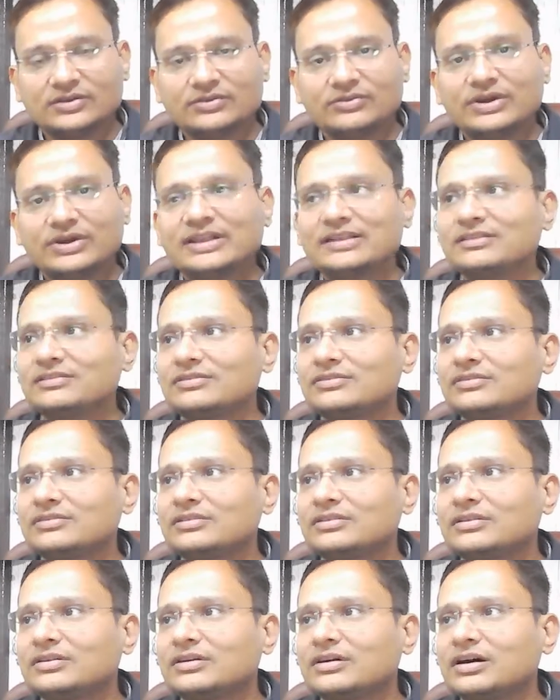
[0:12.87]
When
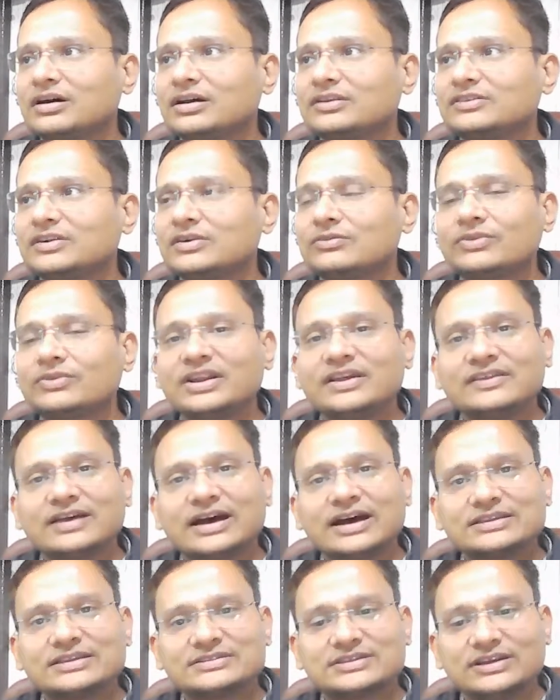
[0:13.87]
uh, someone is
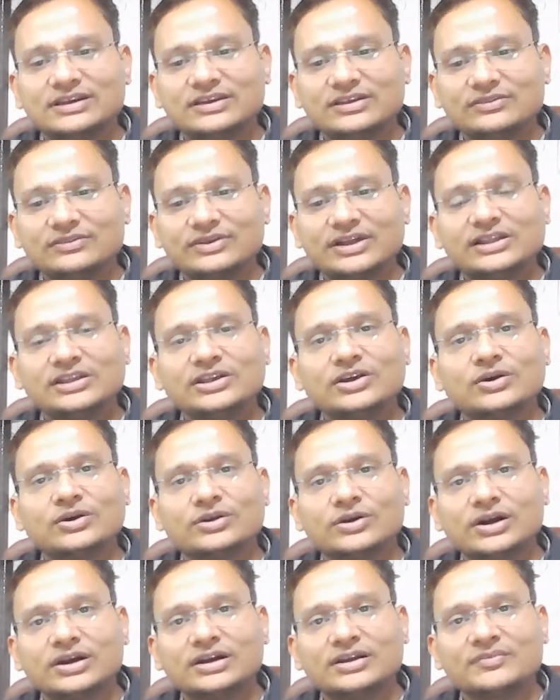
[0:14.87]
asked he is wealthy or
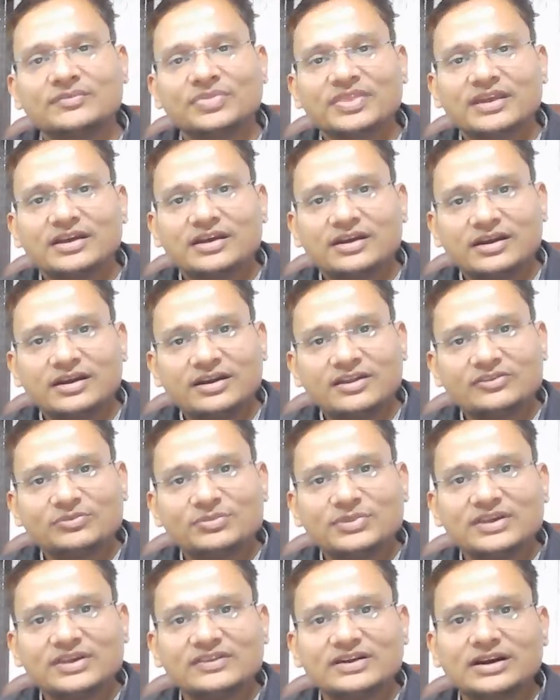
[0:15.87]
not, it is
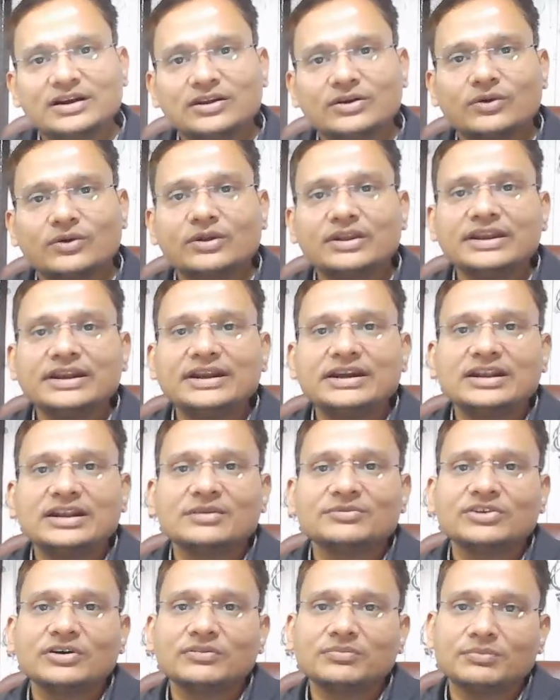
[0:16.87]
measured only in
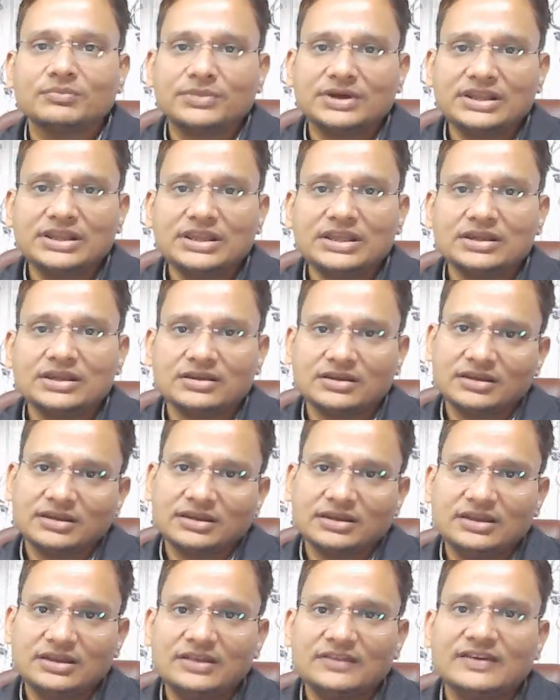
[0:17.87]
terms of money
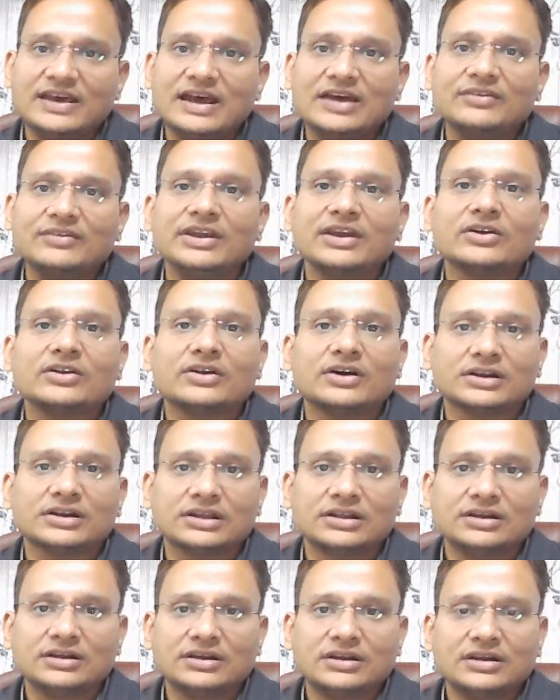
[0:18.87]
he is having or not.
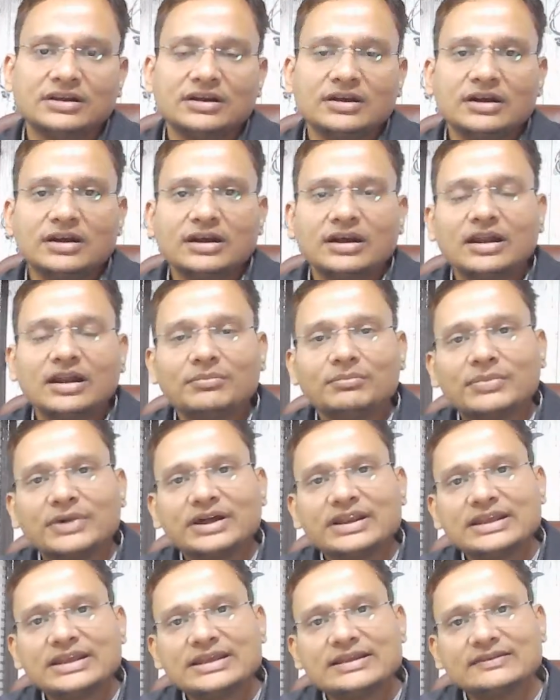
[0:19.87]
And
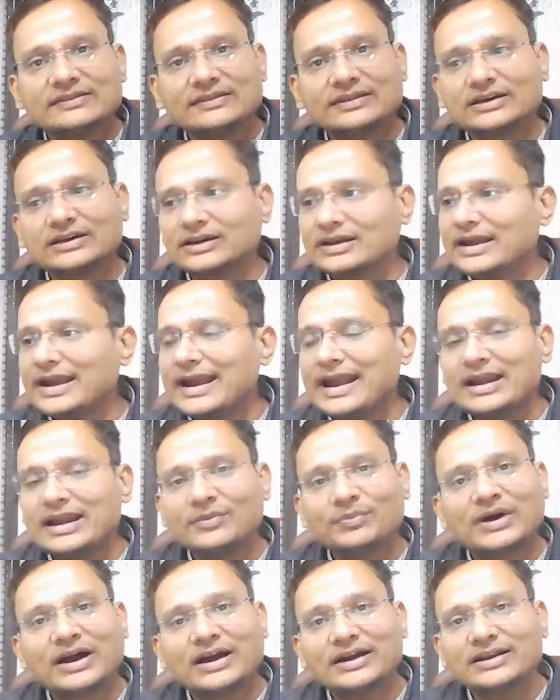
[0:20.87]
money is the
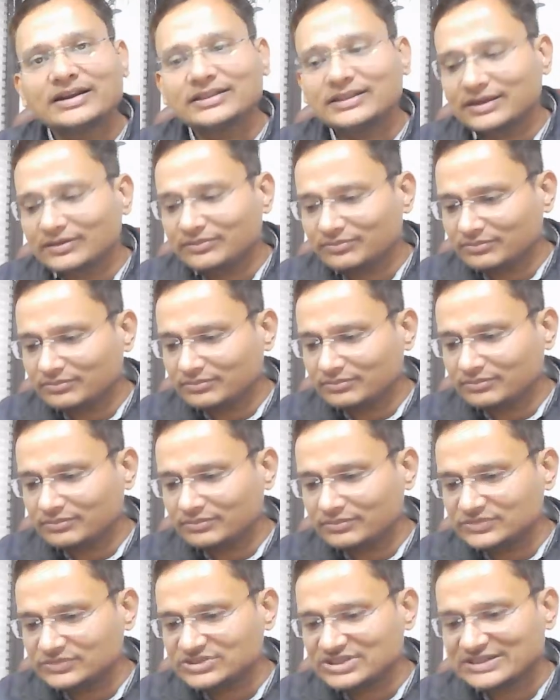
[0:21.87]
end part and the
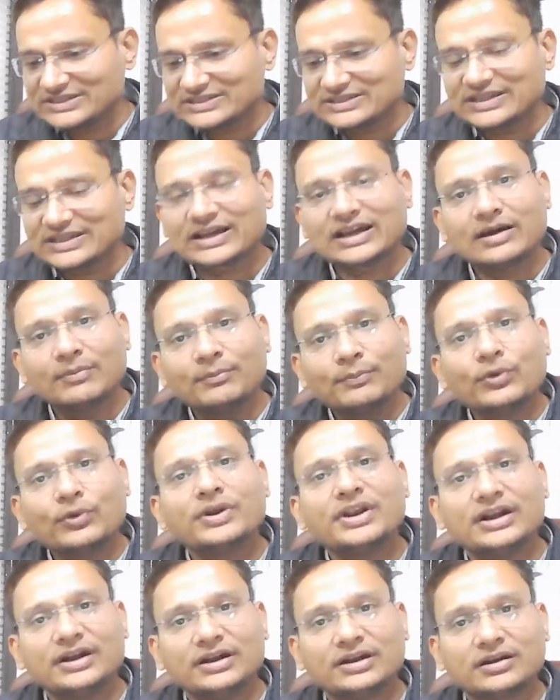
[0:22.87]
just a
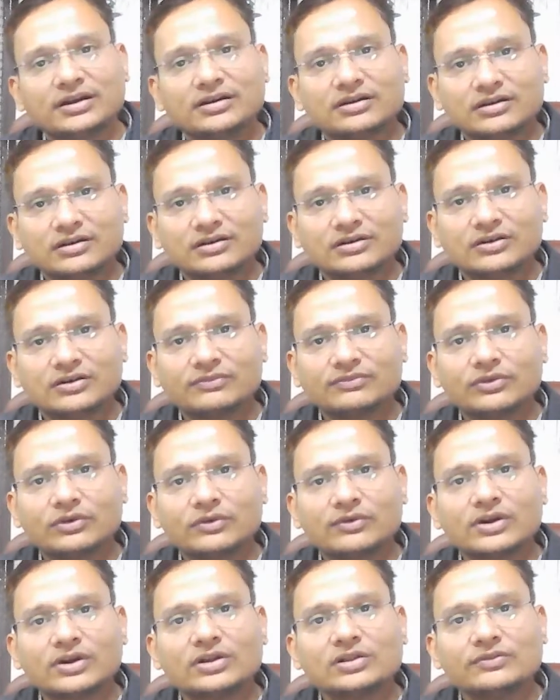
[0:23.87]
component of
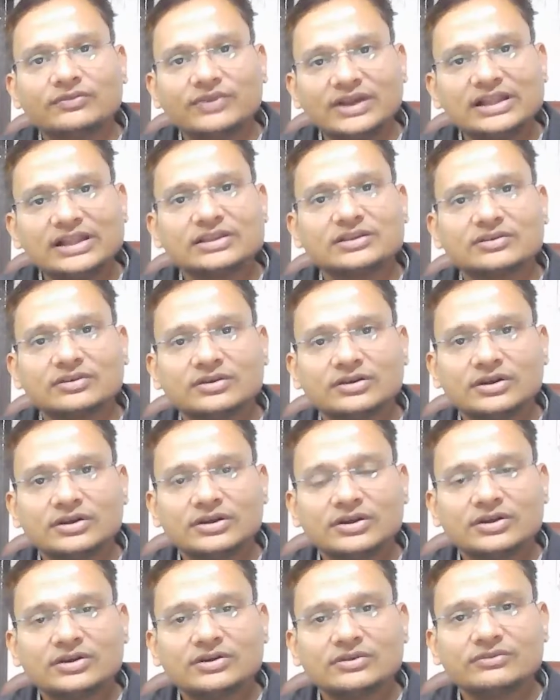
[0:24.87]
overall wealth
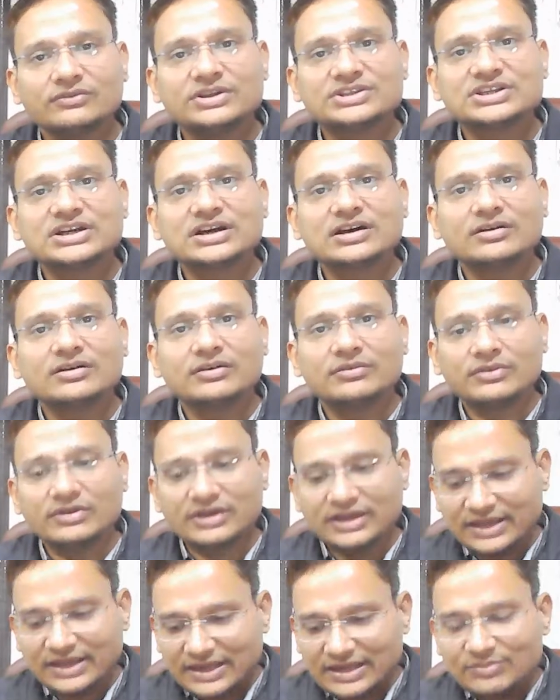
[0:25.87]
which uh,
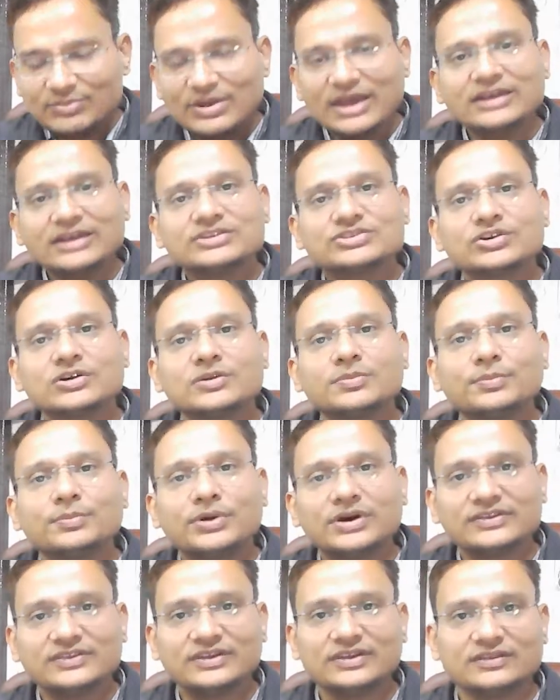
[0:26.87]
any man should
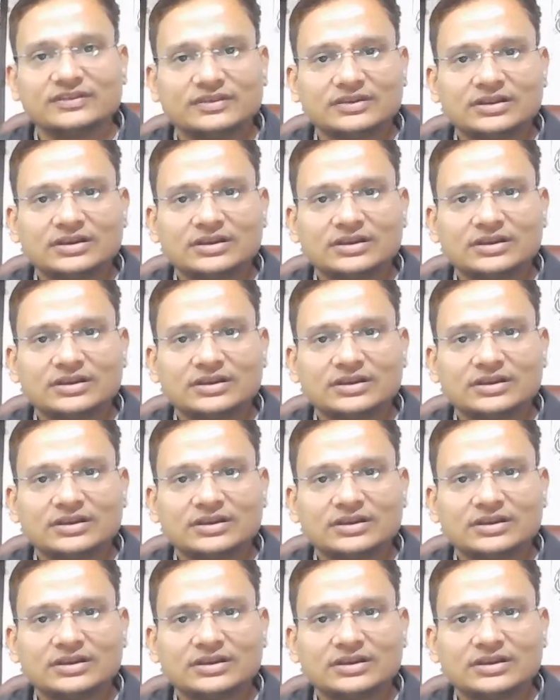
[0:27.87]
possess.